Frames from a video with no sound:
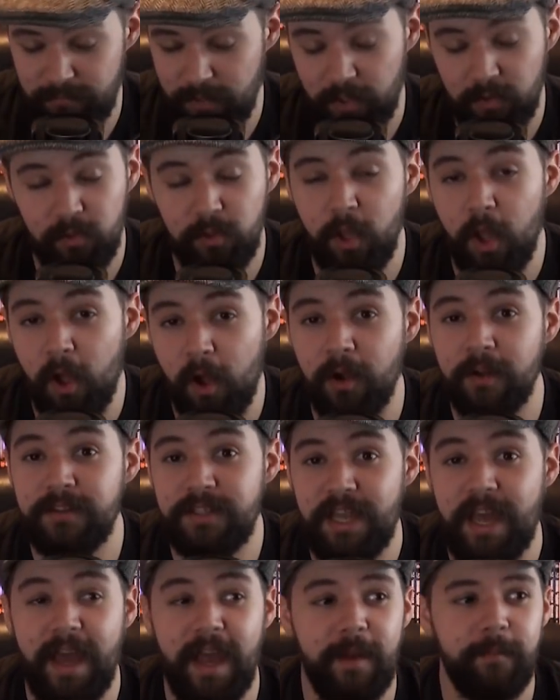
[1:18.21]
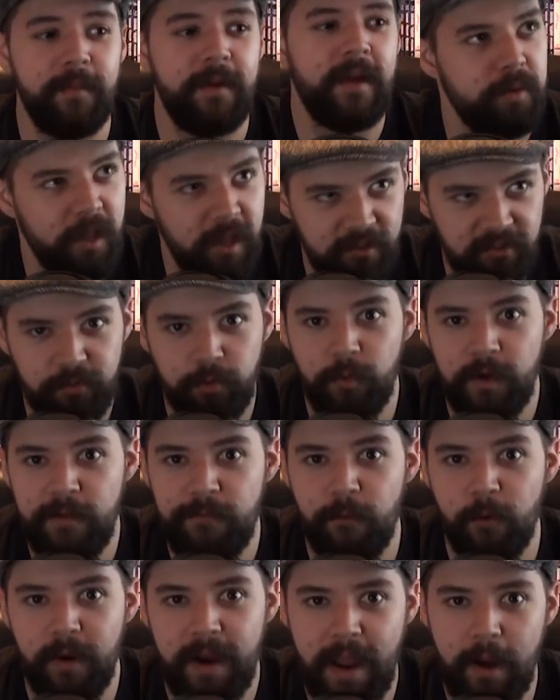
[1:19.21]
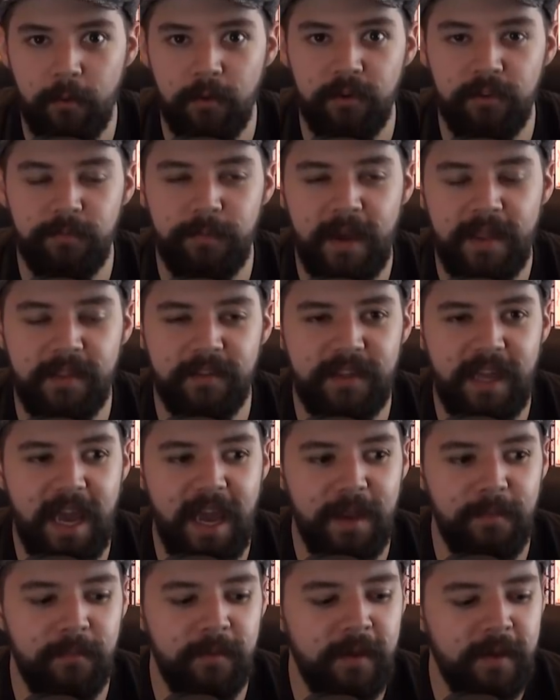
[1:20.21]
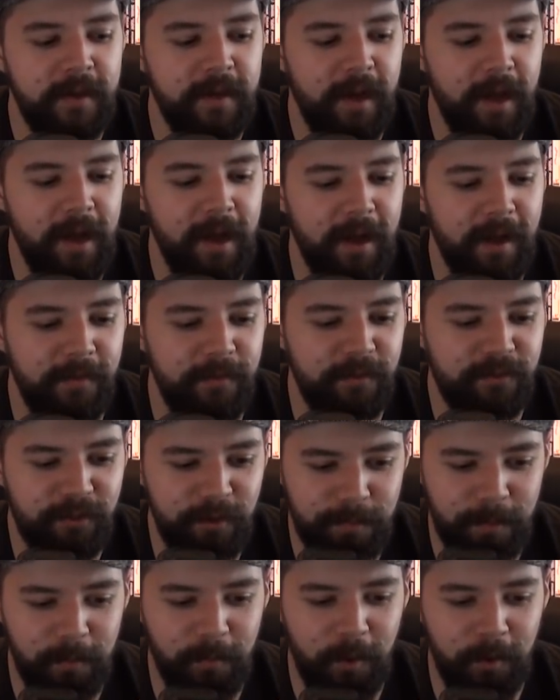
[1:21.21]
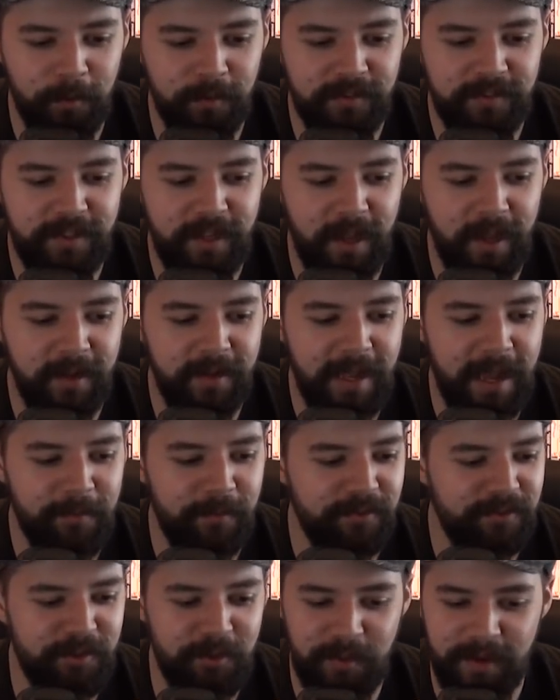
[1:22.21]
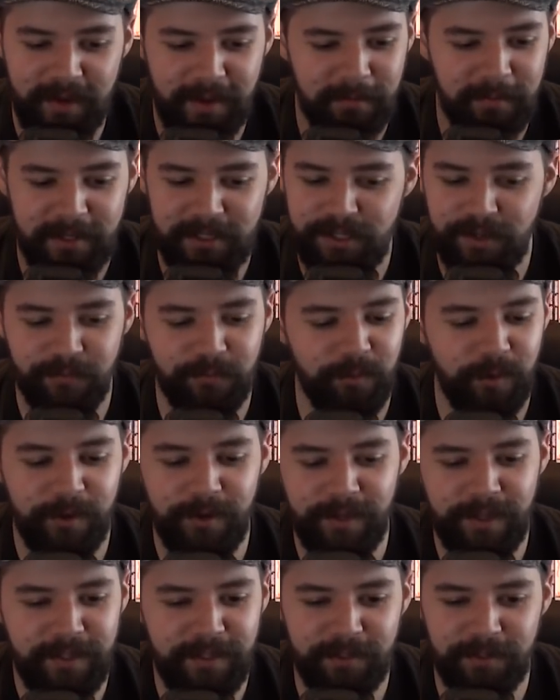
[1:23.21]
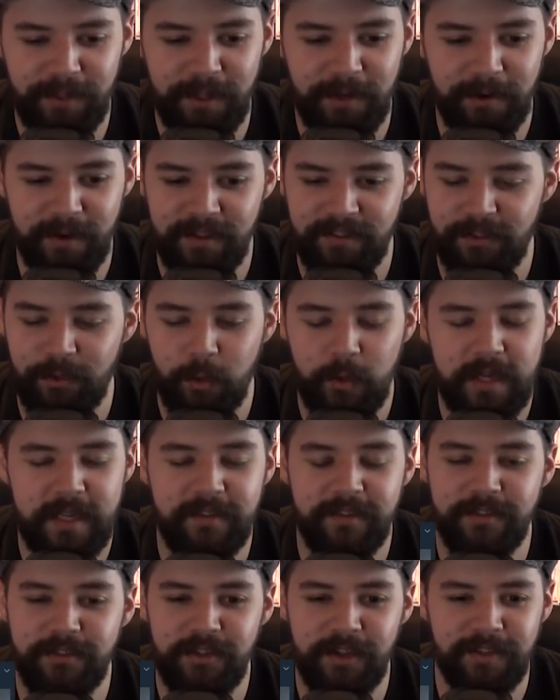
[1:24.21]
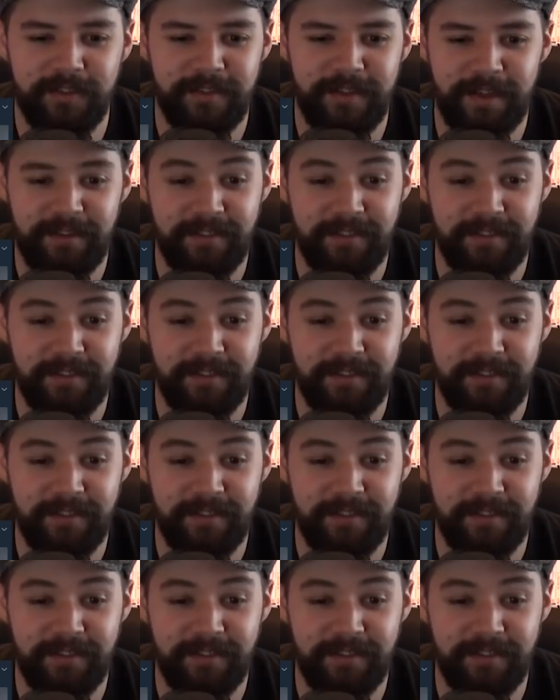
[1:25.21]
long time, plus 24 hours by the time the Super Bowl was done. I was doing a bunch of really delirious tweets, just